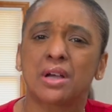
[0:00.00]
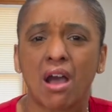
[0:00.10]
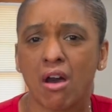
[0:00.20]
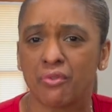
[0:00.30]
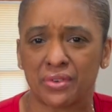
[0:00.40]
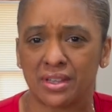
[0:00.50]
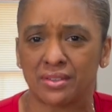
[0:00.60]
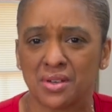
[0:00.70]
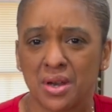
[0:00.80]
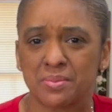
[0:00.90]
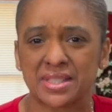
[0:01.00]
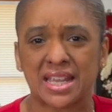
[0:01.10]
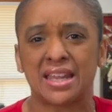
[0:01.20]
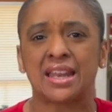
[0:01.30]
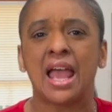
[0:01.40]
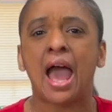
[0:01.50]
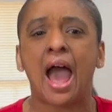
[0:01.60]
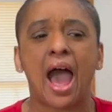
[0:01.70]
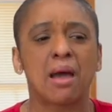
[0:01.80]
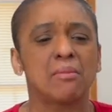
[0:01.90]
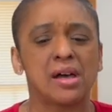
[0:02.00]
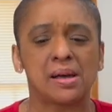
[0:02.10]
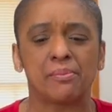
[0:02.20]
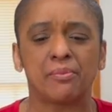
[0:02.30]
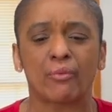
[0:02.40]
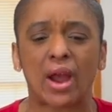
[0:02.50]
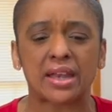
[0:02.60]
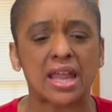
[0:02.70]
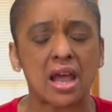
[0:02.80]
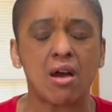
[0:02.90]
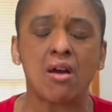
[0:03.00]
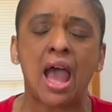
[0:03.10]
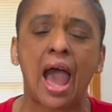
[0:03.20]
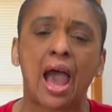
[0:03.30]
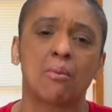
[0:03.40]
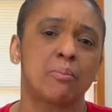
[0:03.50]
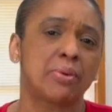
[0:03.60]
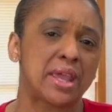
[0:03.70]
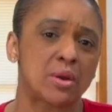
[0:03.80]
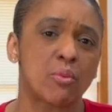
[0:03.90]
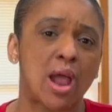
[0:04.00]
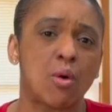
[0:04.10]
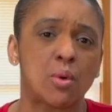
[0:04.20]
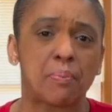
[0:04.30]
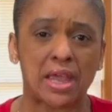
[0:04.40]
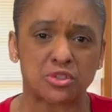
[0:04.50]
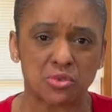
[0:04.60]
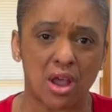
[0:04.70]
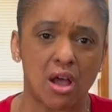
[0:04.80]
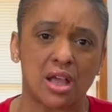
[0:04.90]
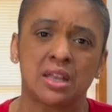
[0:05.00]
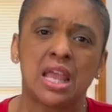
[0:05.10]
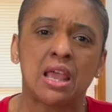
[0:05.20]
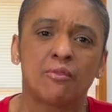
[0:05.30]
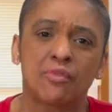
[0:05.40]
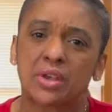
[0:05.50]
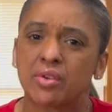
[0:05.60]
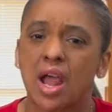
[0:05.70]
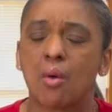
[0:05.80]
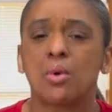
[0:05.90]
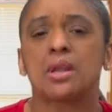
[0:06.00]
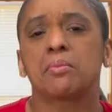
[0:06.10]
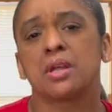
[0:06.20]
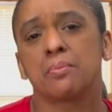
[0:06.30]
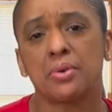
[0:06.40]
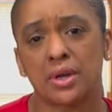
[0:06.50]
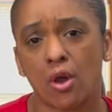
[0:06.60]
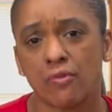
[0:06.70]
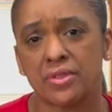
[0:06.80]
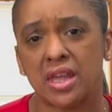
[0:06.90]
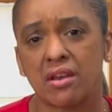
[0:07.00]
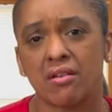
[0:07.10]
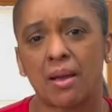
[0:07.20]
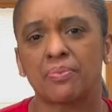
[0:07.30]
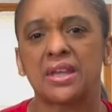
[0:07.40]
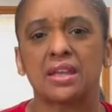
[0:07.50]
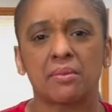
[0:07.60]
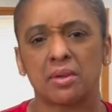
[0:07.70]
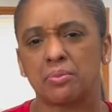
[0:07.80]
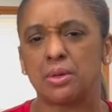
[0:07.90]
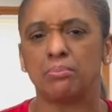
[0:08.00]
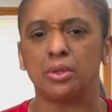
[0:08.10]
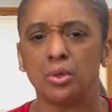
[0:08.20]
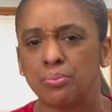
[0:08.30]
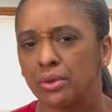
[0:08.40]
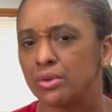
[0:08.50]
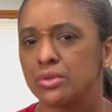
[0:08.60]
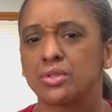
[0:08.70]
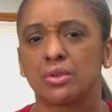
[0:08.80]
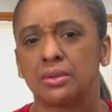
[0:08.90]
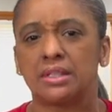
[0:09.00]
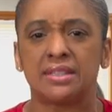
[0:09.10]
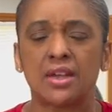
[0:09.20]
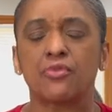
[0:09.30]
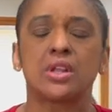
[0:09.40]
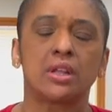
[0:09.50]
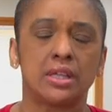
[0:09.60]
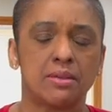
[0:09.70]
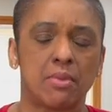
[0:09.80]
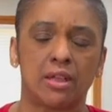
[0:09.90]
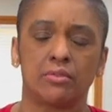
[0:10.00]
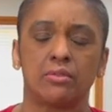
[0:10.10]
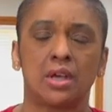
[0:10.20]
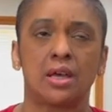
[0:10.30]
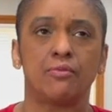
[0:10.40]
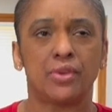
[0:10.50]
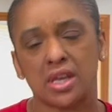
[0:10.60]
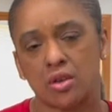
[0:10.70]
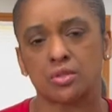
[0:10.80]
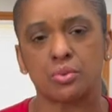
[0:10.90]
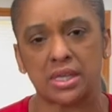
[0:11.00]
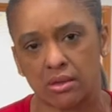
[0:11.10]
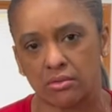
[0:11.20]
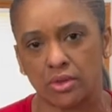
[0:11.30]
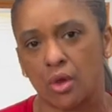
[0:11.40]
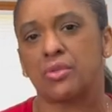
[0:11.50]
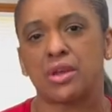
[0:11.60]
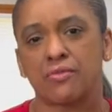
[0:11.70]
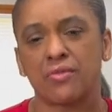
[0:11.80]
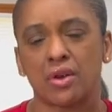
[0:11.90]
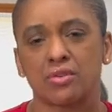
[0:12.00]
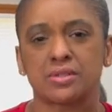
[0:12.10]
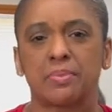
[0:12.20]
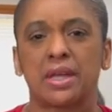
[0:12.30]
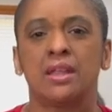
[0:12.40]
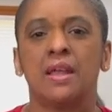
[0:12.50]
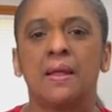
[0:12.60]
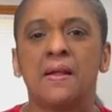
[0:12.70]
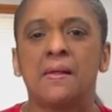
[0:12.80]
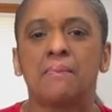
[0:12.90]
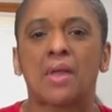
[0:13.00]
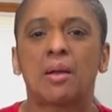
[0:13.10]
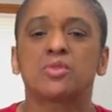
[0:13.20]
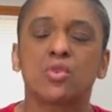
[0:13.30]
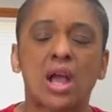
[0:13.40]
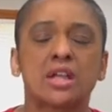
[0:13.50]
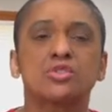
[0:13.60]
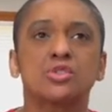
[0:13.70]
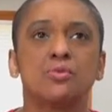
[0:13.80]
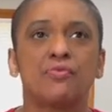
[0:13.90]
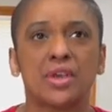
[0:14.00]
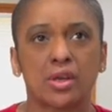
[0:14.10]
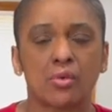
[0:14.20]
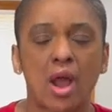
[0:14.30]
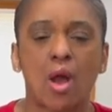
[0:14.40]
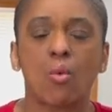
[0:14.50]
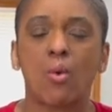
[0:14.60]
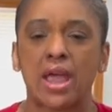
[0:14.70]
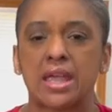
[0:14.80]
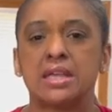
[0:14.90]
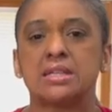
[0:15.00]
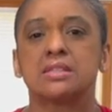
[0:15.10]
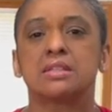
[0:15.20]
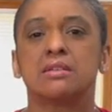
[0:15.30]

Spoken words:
of coffee. You know what I'm saying? Right now, I'm playing around with Patreon, figuring out what I'm going to put over there. I'm thinking I'm going to put bloopers, or definitely my videos would go there first. But I'm trying to figure out ways